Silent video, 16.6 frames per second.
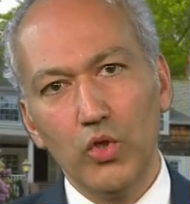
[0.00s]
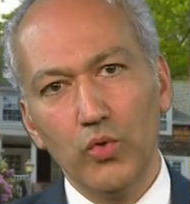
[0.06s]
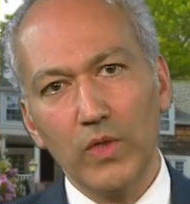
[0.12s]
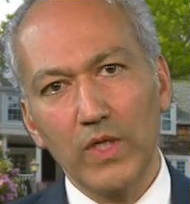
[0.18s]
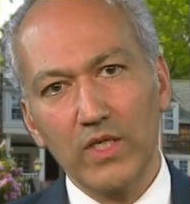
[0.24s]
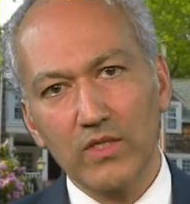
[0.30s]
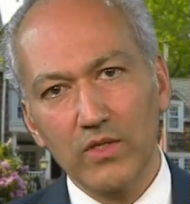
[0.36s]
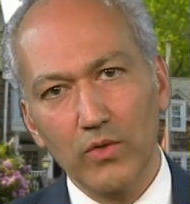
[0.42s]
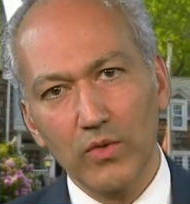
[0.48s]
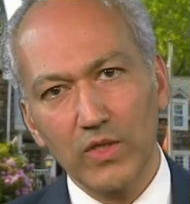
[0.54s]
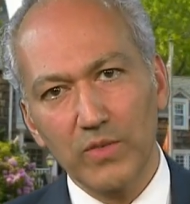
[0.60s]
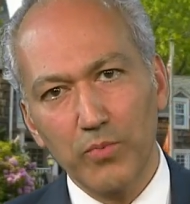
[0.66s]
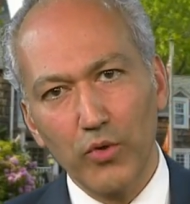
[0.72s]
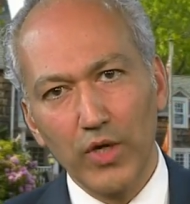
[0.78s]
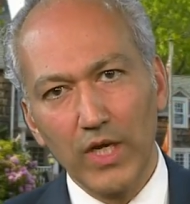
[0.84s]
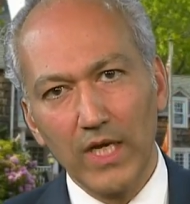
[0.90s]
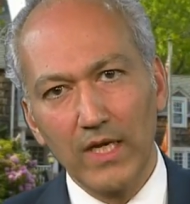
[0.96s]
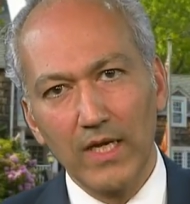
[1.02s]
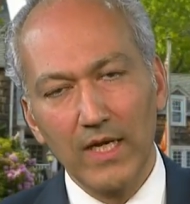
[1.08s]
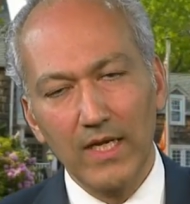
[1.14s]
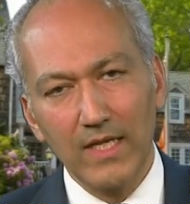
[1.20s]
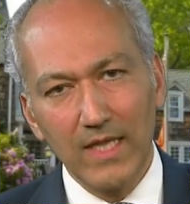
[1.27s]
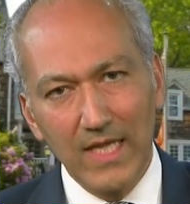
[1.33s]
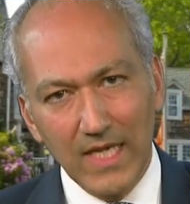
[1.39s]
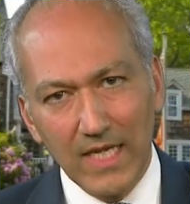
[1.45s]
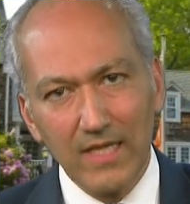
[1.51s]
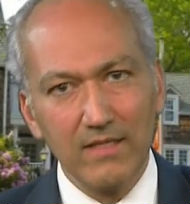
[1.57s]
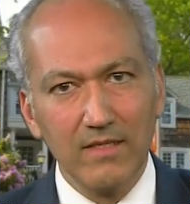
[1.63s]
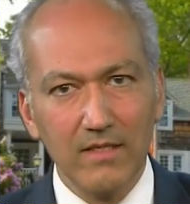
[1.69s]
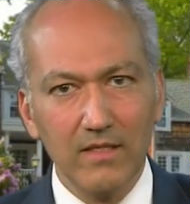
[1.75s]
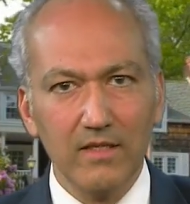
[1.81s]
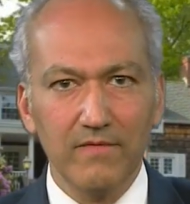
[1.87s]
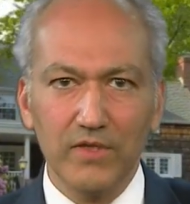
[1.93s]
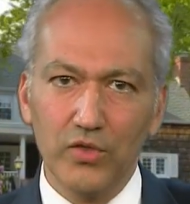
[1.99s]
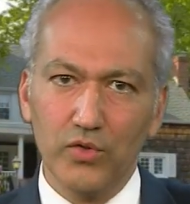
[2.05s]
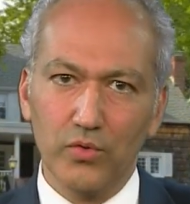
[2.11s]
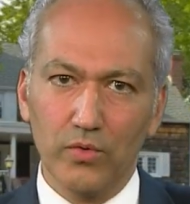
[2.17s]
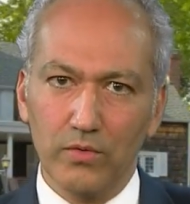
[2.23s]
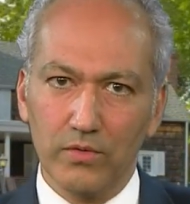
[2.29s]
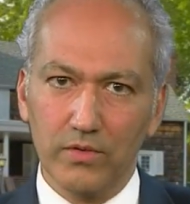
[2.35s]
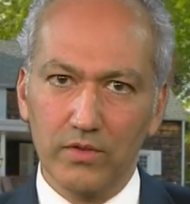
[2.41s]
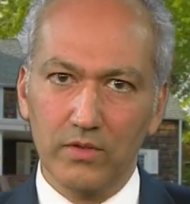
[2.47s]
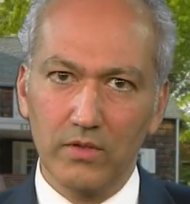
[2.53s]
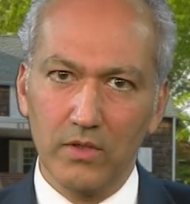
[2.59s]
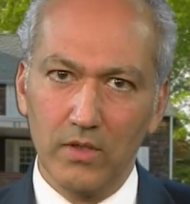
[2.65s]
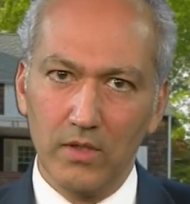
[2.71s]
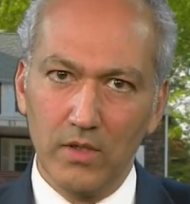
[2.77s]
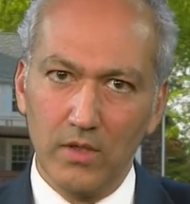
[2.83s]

Doing so is putting these individuals,